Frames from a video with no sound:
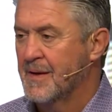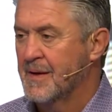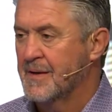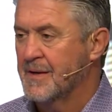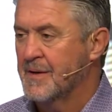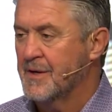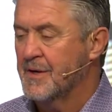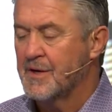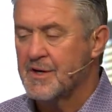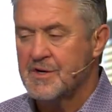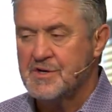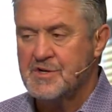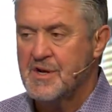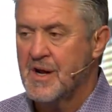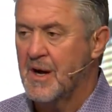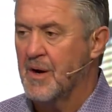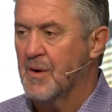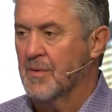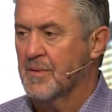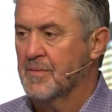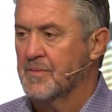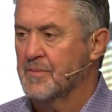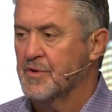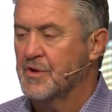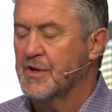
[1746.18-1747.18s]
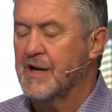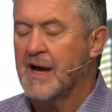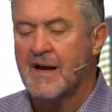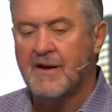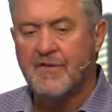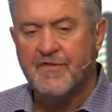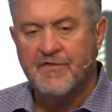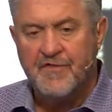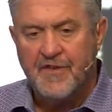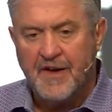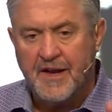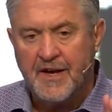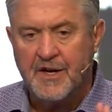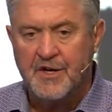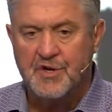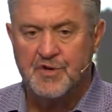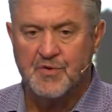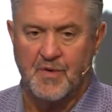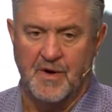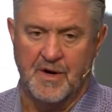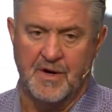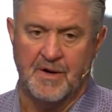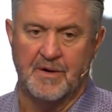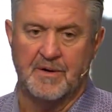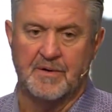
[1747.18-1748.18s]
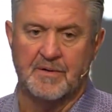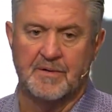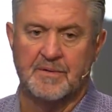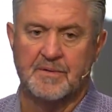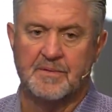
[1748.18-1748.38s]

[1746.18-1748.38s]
You just don't. You got to finish well.